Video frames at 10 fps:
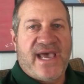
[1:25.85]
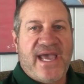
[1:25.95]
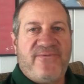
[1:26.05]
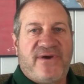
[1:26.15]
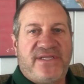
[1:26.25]

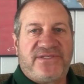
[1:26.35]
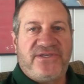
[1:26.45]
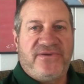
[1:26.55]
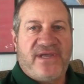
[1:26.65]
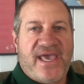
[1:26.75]
I want
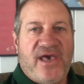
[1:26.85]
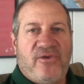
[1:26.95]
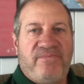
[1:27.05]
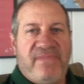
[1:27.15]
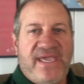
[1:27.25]
you to
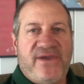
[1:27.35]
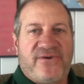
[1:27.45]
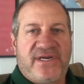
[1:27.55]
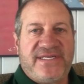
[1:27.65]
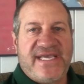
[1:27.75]
help me
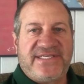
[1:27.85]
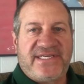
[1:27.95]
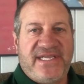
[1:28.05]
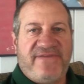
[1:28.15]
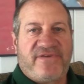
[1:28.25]
or a
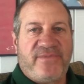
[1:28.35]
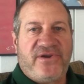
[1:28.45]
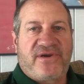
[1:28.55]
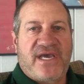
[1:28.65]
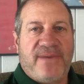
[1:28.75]
designee from
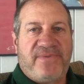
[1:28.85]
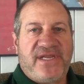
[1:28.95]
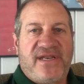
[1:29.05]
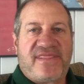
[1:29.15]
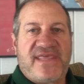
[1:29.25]
your
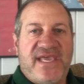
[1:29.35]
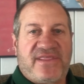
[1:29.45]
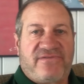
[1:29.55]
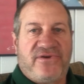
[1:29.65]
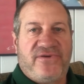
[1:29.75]
company to
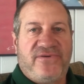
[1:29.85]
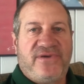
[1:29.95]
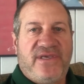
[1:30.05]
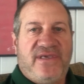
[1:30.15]
think through